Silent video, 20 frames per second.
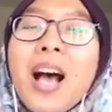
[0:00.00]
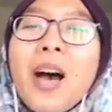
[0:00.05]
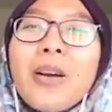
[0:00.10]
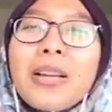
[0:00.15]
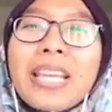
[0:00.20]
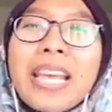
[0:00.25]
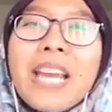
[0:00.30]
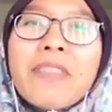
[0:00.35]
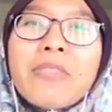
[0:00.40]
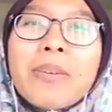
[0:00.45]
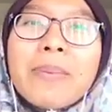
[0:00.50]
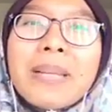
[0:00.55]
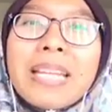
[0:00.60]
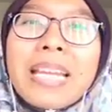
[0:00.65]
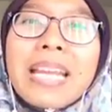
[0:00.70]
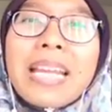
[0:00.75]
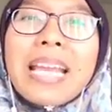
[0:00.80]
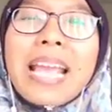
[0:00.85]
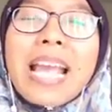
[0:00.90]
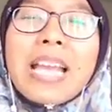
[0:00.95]
Okay,
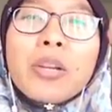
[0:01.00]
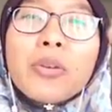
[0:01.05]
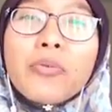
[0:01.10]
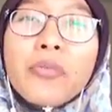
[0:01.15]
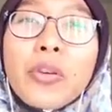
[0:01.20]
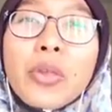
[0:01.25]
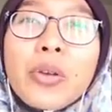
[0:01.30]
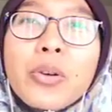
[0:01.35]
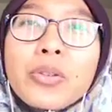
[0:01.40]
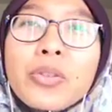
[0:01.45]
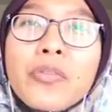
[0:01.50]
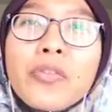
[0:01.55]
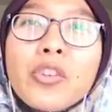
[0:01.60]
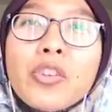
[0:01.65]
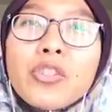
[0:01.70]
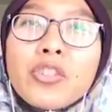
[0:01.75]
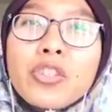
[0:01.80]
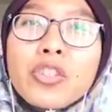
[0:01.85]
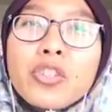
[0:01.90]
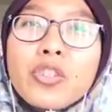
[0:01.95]
everybody. And for those of
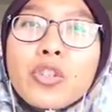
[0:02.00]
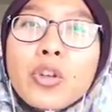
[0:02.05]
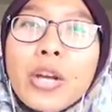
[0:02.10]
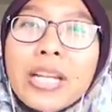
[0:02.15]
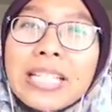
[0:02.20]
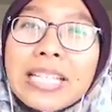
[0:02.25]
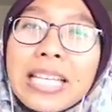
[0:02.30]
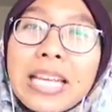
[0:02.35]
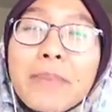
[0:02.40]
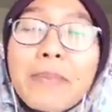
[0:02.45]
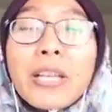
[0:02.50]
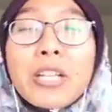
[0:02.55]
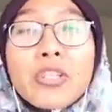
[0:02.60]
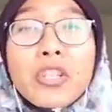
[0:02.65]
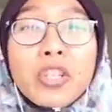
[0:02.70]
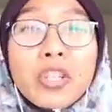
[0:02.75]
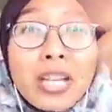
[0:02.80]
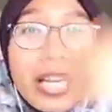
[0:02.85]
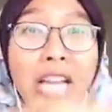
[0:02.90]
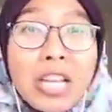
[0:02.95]
you who just joined in, make
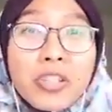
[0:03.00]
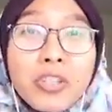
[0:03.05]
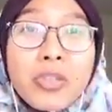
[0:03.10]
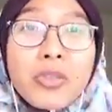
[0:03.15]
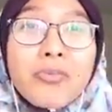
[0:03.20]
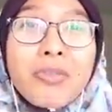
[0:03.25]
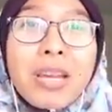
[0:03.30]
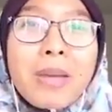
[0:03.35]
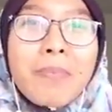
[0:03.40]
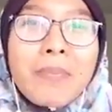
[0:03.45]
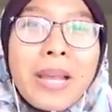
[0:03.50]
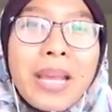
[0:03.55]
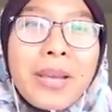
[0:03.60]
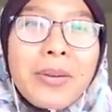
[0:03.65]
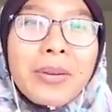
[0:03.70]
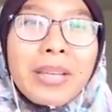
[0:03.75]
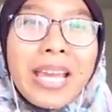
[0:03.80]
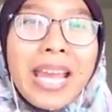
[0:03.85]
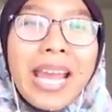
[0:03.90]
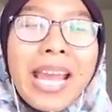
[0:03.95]
sure you catch the
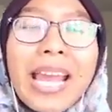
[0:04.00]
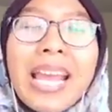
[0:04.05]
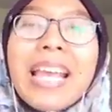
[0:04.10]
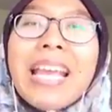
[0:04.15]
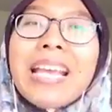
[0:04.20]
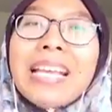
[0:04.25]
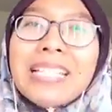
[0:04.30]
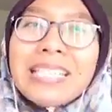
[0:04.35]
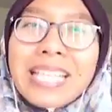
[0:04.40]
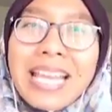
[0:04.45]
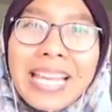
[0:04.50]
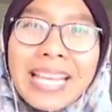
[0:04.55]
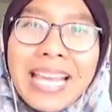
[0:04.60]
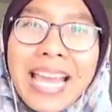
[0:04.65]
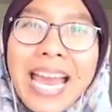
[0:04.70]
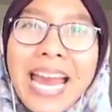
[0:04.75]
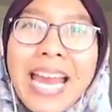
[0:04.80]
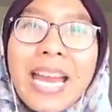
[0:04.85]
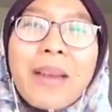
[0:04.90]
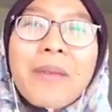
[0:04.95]
replay, okay? Take
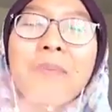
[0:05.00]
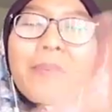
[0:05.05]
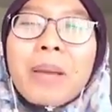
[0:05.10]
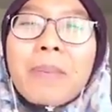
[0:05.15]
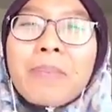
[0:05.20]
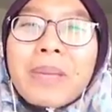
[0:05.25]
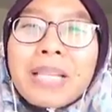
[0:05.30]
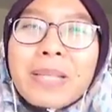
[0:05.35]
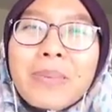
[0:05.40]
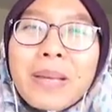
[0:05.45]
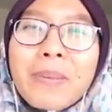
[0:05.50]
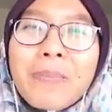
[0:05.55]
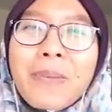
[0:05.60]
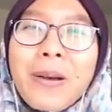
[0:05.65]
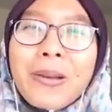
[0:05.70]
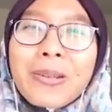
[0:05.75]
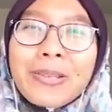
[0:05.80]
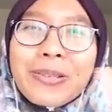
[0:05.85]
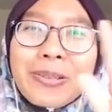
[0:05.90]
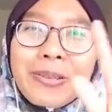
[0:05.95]
care. May peace be
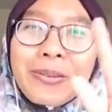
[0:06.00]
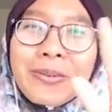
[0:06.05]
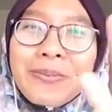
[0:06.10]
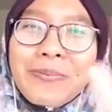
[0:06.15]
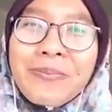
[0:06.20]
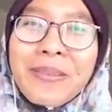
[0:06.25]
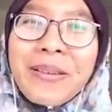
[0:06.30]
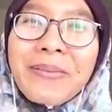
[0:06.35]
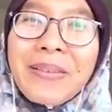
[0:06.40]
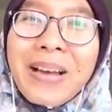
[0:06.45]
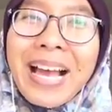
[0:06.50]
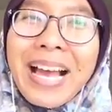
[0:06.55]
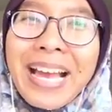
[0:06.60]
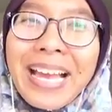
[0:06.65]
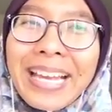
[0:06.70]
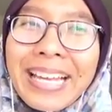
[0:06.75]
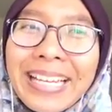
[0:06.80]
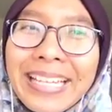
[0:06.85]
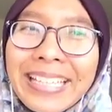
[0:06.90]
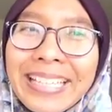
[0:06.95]
upon you.
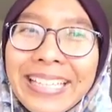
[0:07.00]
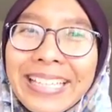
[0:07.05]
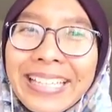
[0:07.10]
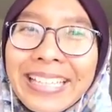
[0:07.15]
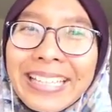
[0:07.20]
Bye-bye.